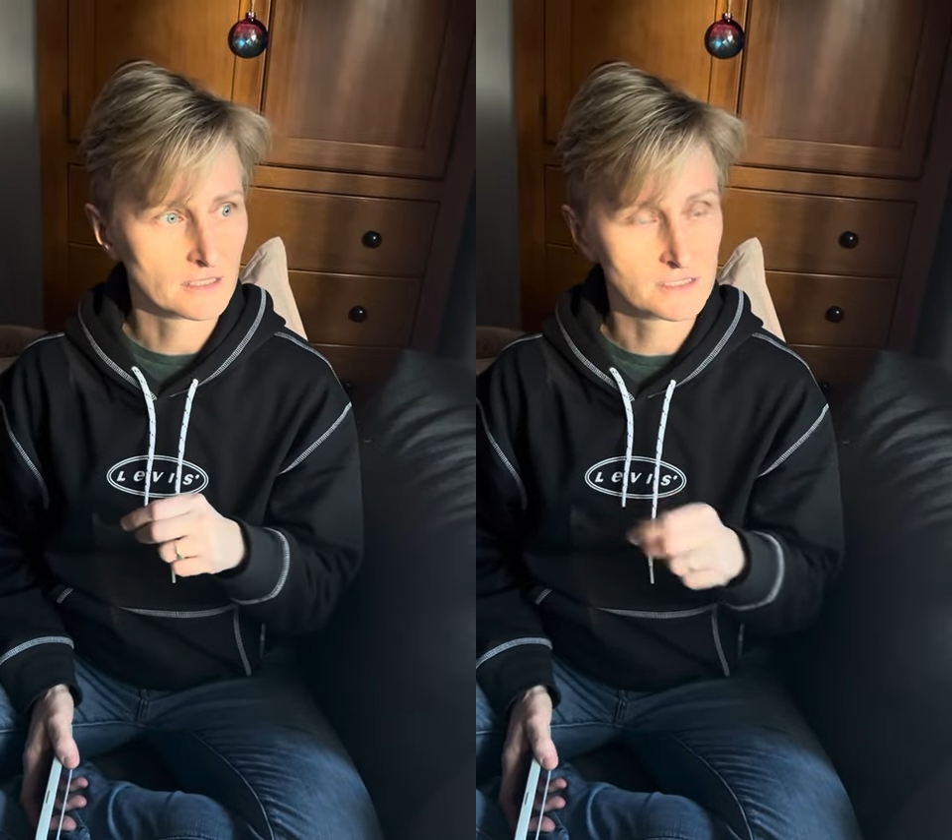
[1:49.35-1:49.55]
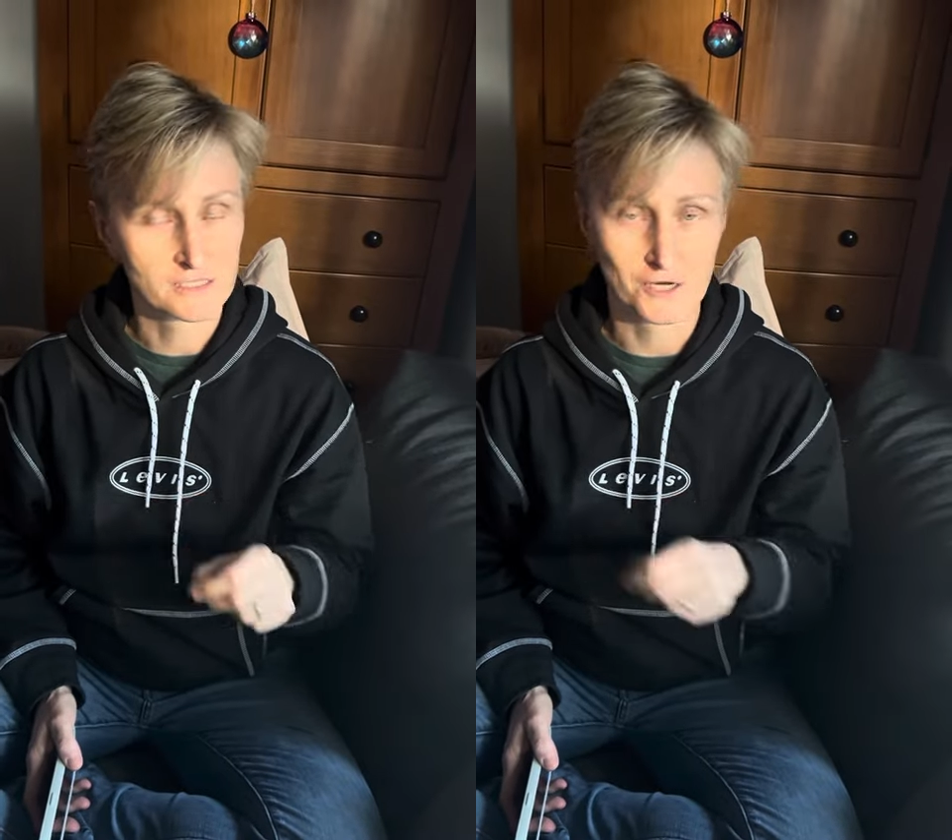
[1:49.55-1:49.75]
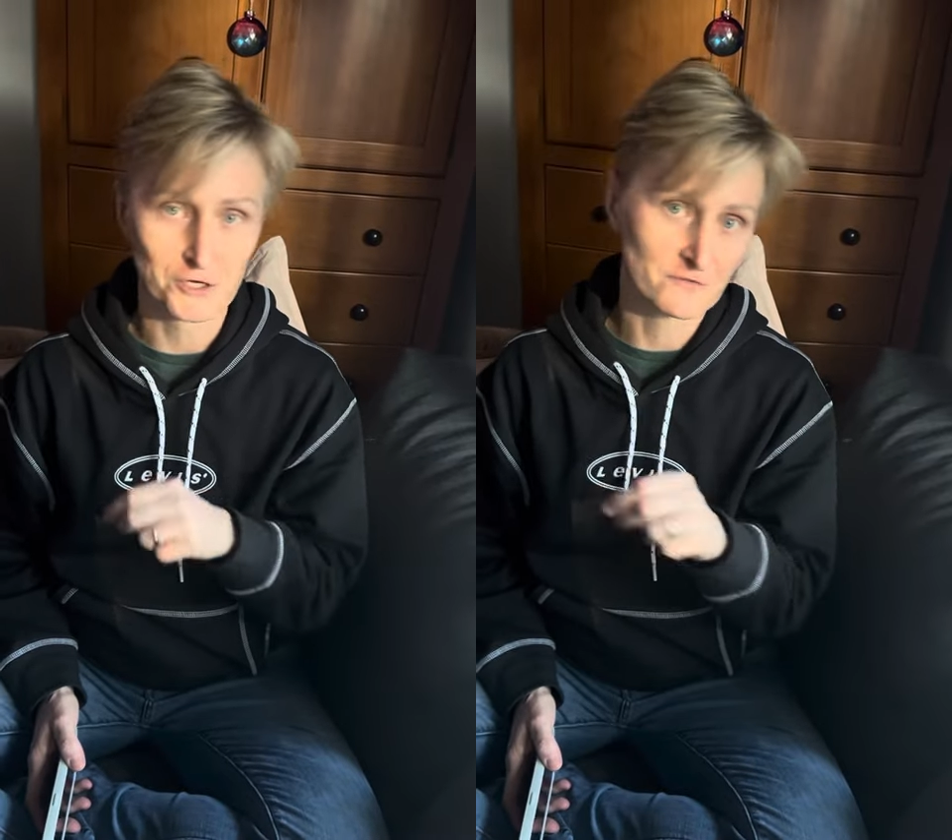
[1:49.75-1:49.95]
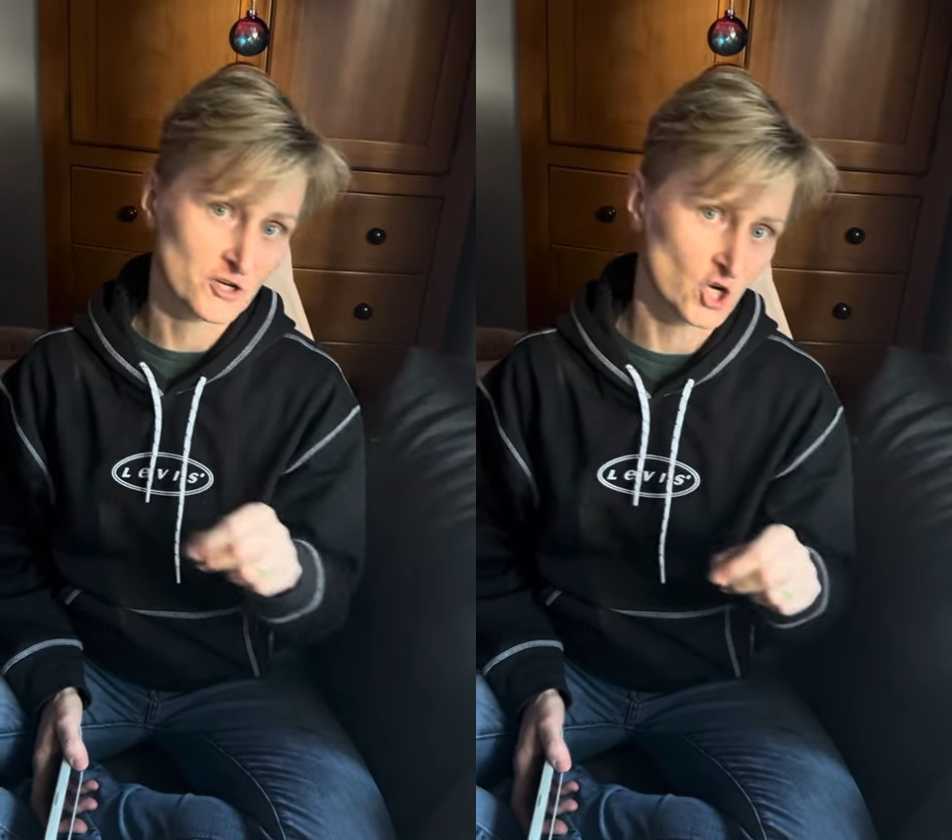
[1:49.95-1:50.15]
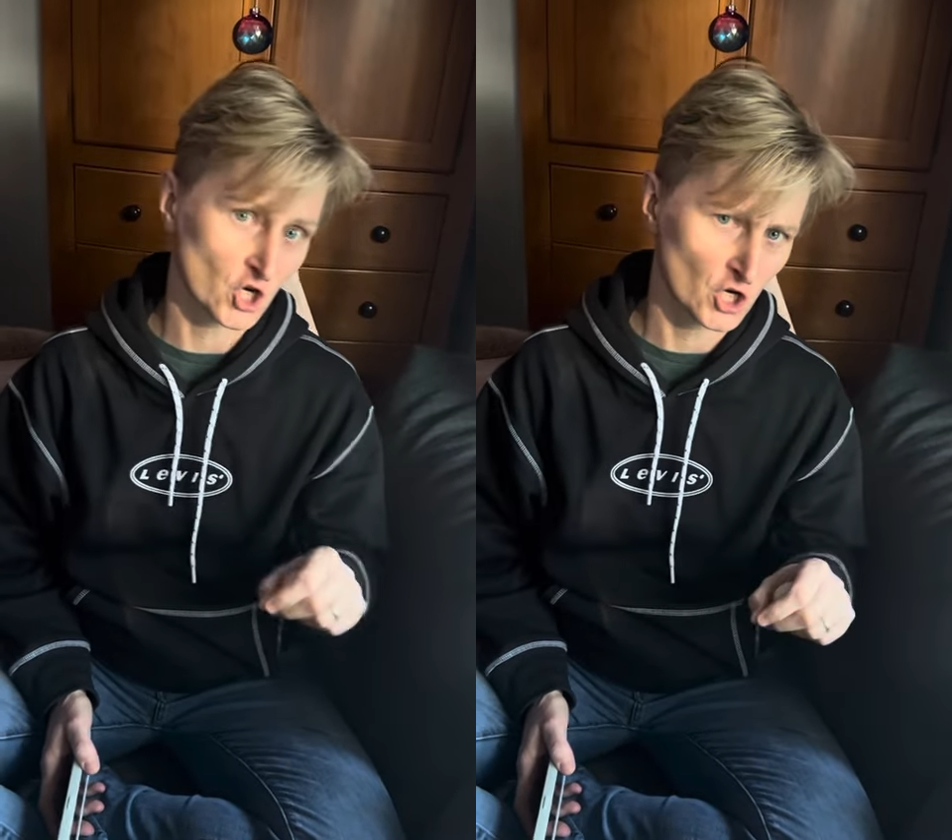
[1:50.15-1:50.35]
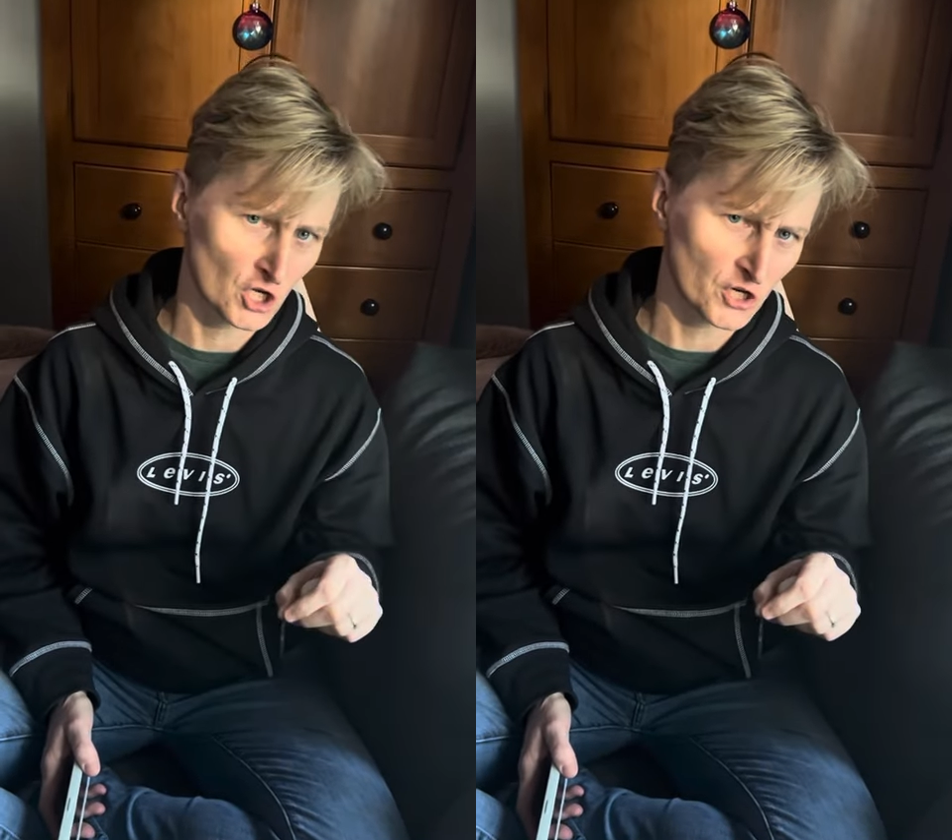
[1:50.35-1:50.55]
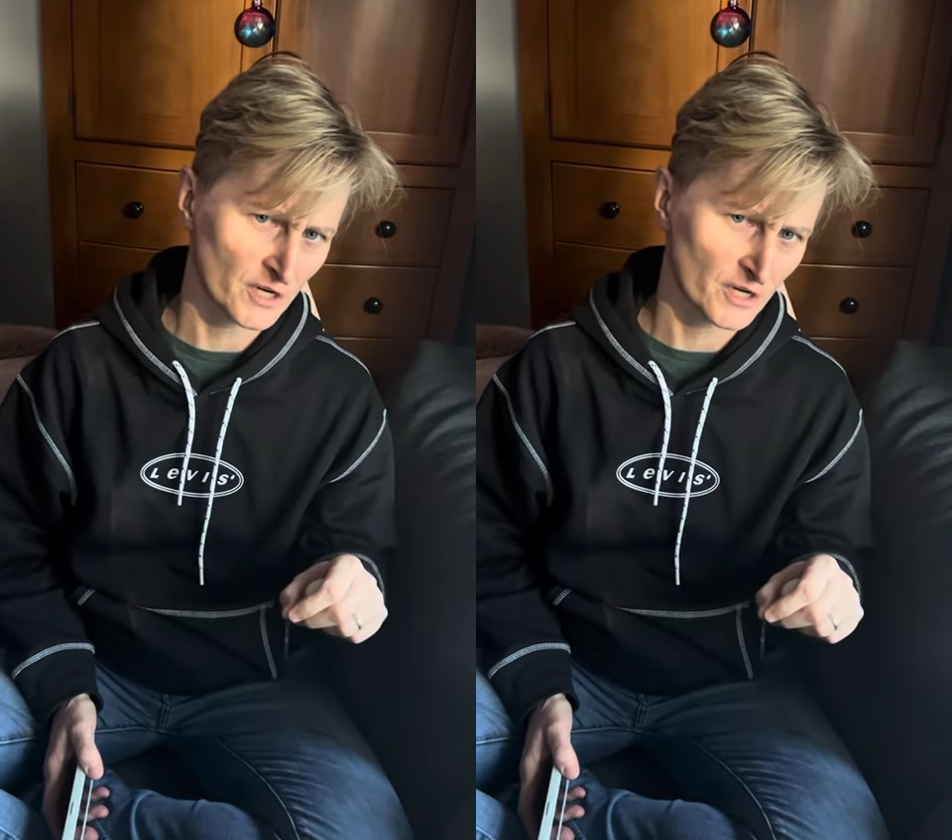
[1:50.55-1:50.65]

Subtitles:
It started even earlier.